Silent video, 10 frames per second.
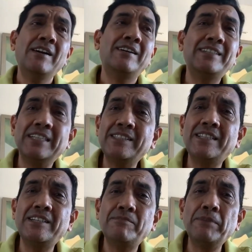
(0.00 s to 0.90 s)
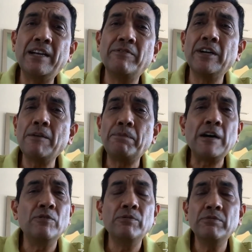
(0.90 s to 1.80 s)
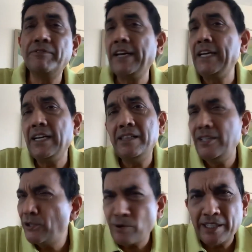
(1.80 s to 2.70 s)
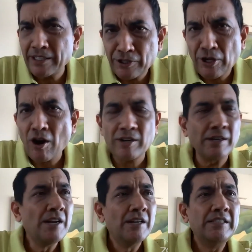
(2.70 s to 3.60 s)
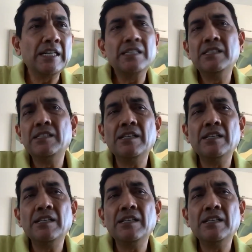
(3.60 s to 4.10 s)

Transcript: Uh, does that make vada pav very healthy? No, it does not. Does